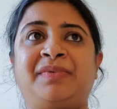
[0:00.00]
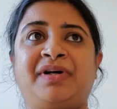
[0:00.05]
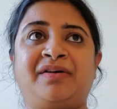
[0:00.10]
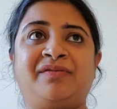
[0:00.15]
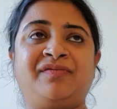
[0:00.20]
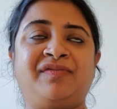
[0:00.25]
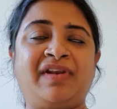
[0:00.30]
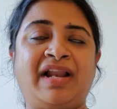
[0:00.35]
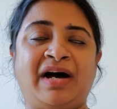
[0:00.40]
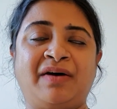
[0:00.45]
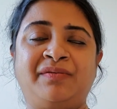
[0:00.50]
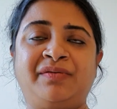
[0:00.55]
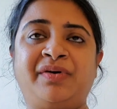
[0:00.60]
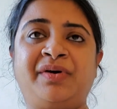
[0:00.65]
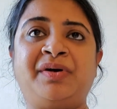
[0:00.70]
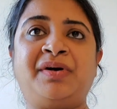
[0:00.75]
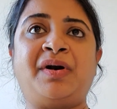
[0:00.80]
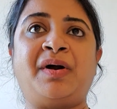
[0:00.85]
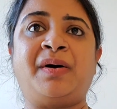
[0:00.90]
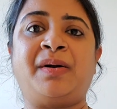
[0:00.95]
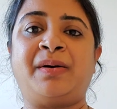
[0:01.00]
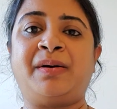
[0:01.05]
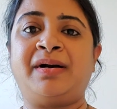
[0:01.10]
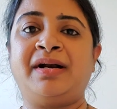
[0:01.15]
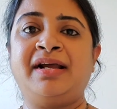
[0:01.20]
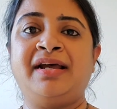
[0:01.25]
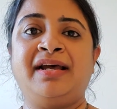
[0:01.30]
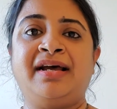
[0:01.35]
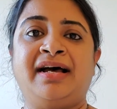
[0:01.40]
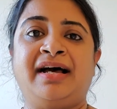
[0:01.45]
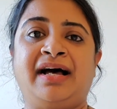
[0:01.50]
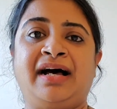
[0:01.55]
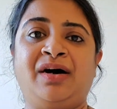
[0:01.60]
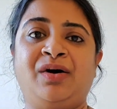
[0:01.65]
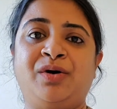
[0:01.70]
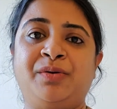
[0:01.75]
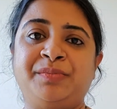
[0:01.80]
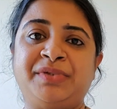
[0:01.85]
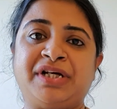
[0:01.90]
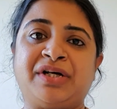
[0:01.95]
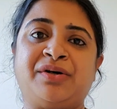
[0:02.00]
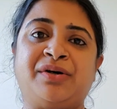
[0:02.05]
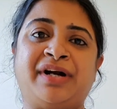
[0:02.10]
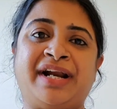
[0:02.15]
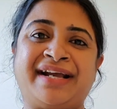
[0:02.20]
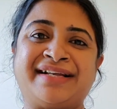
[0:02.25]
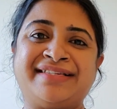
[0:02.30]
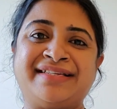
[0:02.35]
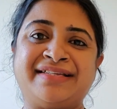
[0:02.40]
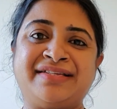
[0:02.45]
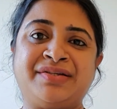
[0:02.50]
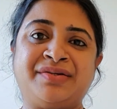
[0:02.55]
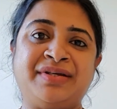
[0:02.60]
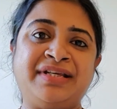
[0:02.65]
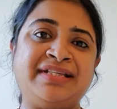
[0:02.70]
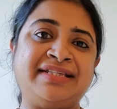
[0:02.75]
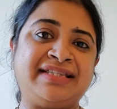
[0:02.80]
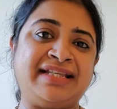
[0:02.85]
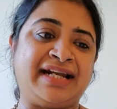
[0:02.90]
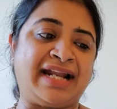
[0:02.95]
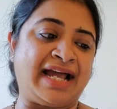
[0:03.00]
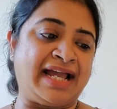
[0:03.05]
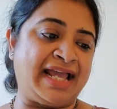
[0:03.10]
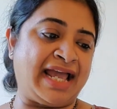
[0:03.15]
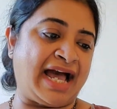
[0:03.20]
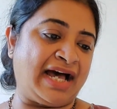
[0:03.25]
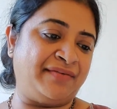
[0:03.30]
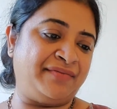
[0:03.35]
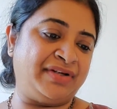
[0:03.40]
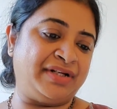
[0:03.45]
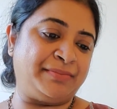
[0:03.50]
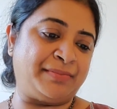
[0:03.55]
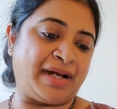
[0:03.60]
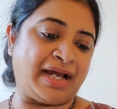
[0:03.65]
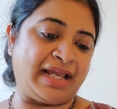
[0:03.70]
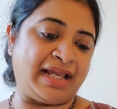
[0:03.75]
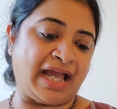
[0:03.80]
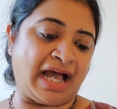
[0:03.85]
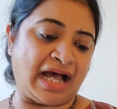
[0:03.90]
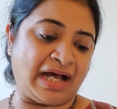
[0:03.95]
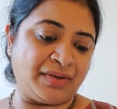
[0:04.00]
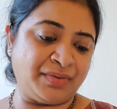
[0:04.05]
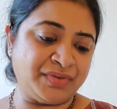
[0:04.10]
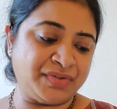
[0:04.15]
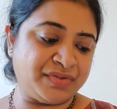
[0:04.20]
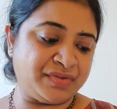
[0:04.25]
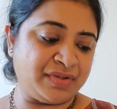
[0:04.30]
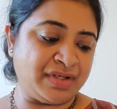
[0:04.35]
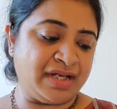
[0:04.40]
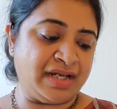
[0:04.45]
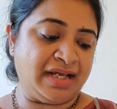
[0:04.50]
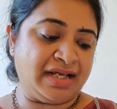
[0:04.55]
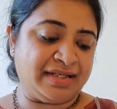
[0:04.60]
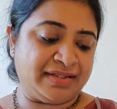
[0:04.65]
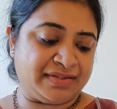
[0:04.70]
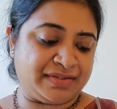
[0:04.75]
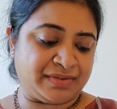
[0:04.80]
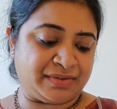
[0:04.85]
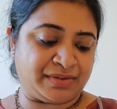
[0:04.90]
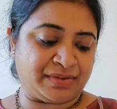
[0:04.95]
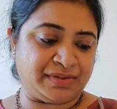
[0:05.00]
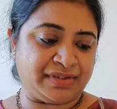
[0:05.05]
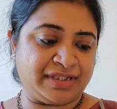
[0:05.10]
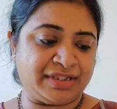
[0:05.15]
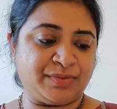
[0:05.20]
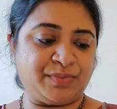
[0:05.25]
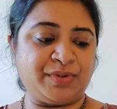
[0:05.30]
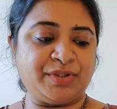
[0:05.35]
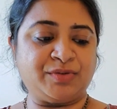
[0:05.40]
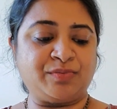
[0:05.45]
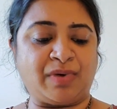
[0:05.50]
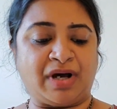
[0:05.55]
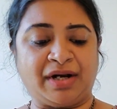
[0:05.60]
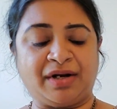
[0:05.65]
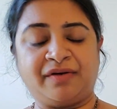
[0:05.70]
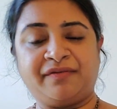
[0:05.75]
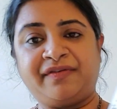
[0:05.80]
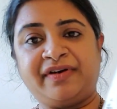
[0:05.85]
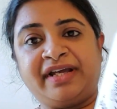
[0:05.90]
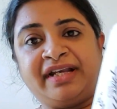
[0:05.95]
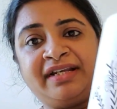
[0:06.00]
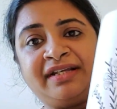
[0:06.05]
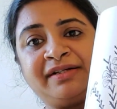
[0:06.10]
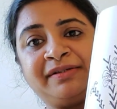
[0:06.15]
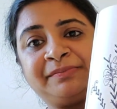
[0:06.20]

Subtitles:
flower or a home decor accessories that I have in my house. So this was one of it.